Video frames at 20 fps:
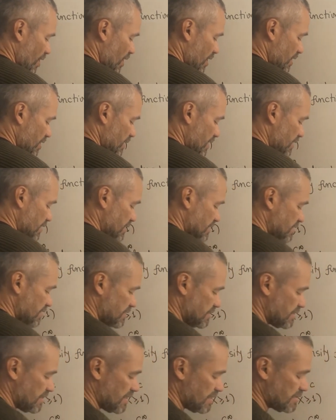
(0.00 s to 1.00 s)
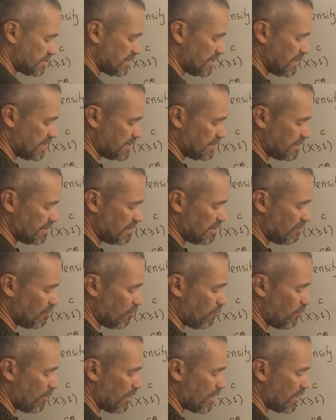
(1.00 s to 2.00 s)
and then this is just the integral
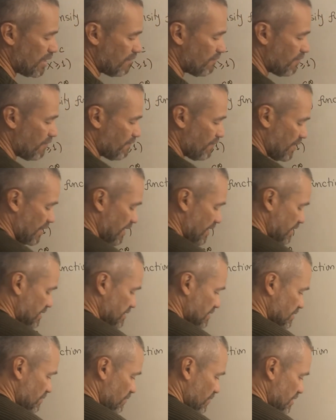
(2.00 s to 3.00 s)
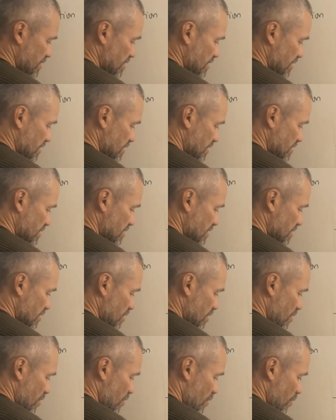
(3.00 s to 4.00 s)
of 1/2 of x, which is
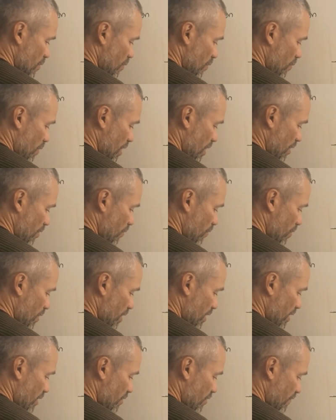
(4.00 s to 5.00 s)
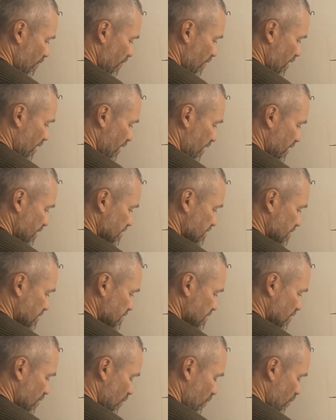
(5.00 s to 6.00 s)
1/4 of x
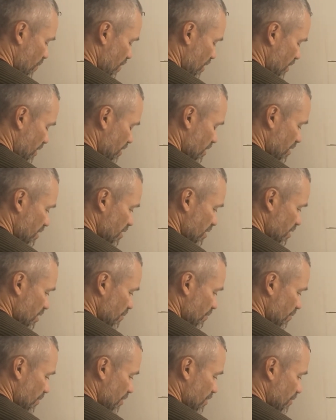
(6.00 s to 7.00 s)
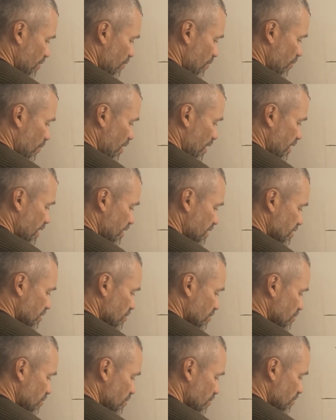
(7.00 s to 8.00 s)
squared between 1 and
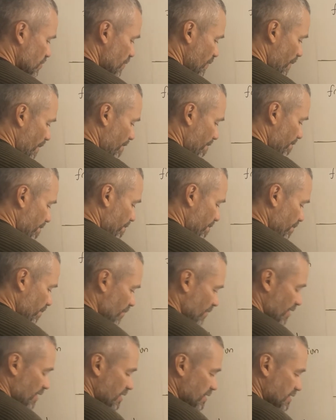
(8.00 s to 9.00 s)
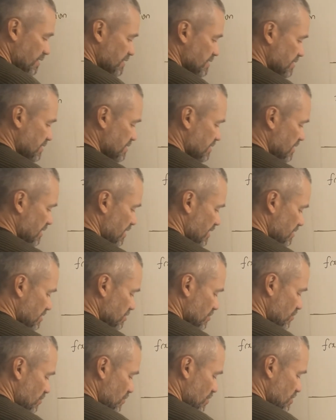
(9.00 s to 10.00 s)
2, and this is
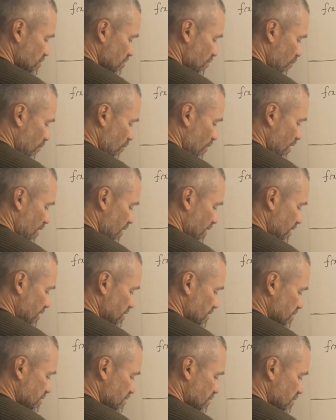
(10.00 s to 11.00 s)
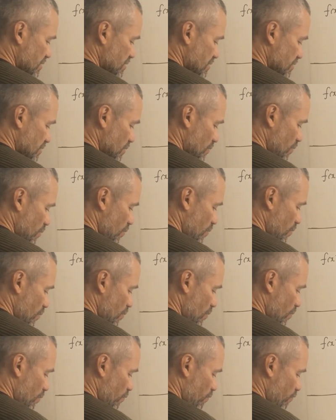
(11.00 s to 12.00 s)
just 2 squared is
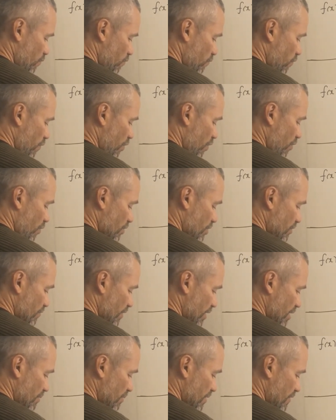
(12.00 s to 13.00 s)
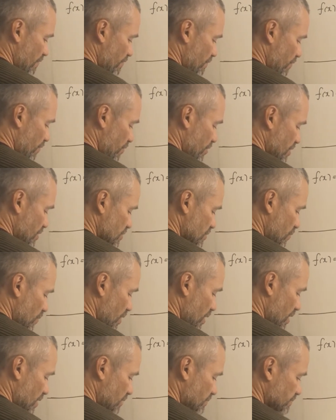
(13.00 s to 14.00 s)
4 divided by 4 is
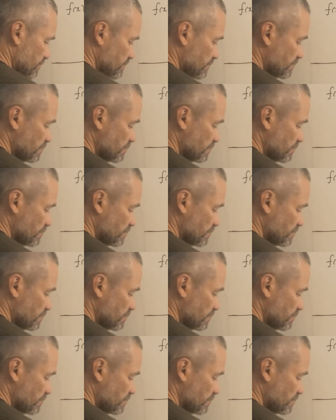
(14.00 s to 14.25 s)
1